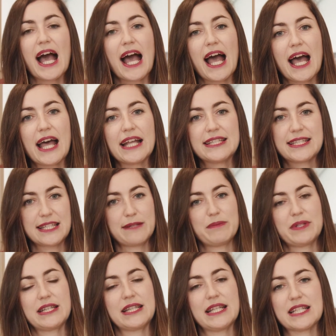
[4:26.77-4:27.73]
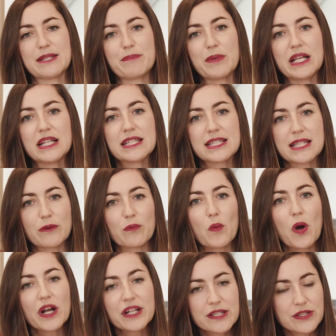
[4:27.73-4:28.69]
And simply this means that
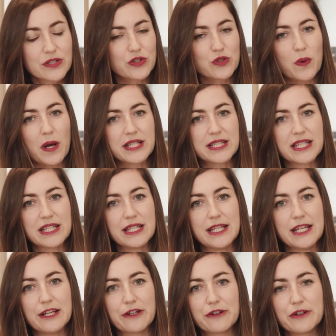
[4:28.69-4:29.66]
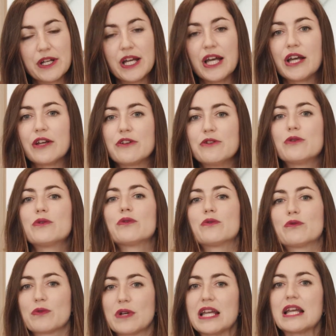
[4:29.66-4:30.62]
once or twice a year, you
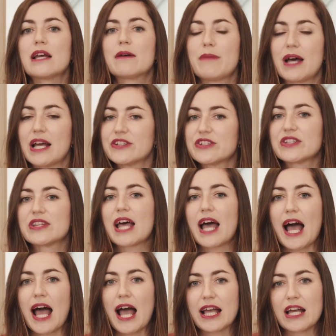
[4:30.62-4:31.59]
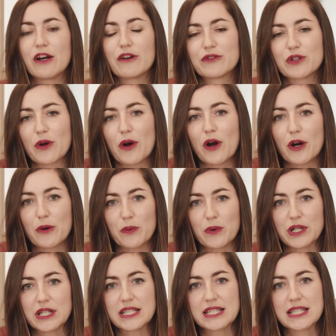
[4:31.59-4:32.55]
reimagine the hang of your
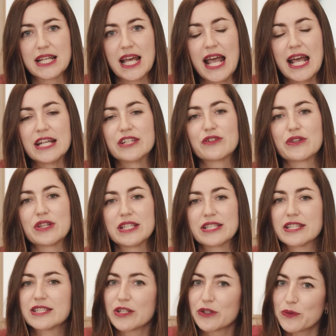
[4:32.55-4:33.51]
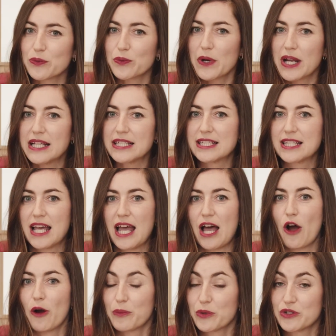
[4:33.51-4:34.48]
artworks. So this is a great
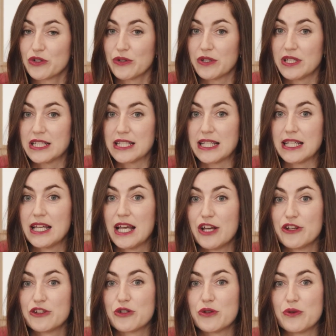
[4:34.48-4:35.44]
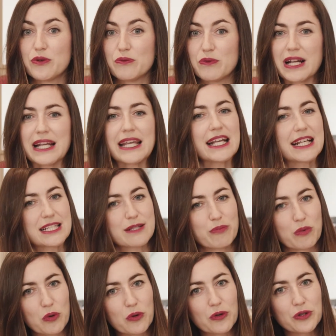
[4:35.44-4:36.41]
opportunity to really
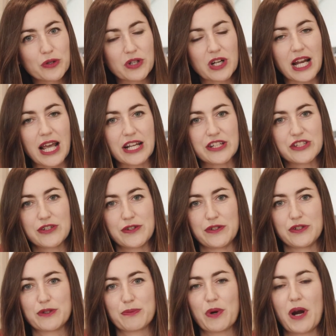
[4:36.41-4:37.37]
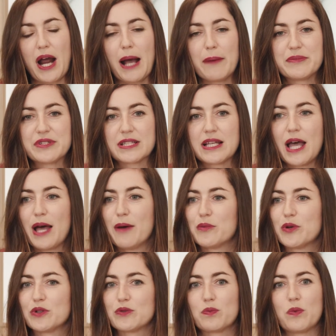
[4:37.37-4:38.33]
explore your collection, to perhaps
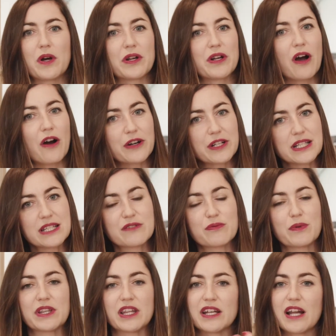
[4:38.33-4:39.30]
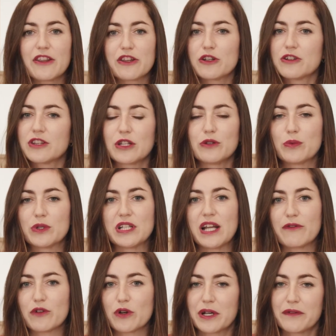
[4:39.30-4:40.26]
put one artist with another that you would
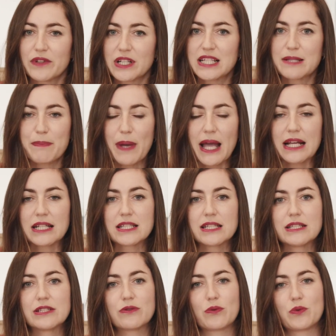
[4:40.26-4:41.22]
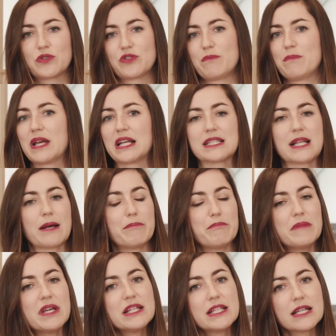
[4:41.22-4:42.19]
never have expected, or to mix up
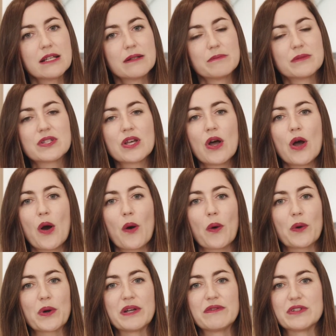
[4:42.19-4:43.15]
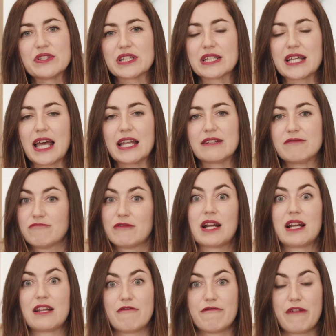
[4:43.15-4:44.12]
mediums, or even to get
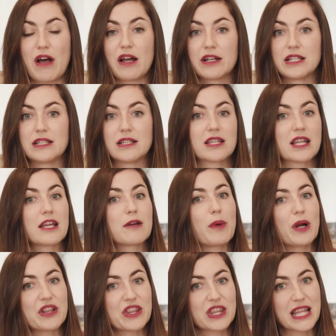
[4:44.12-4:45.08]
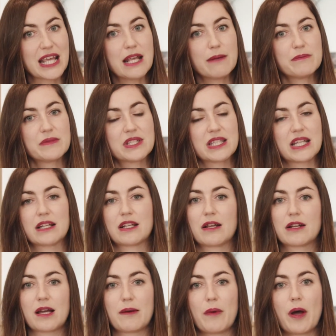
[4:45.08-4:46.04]
really fun and think about themes that
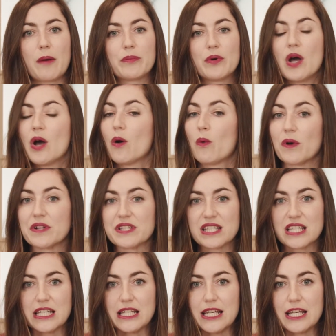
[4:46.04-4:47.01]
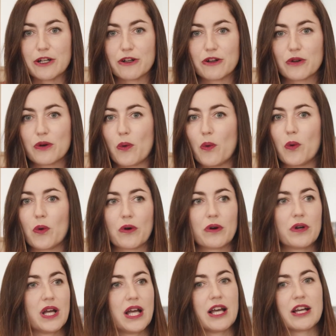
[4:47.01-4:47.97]
can come up once a year, or
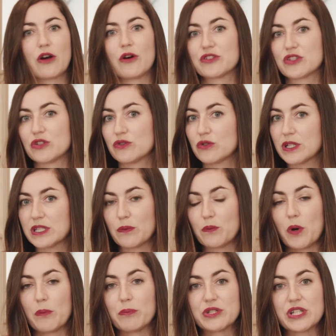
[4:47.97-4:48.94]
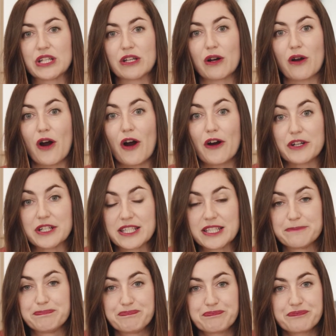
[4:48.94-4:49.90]
concentrate on one particular artist.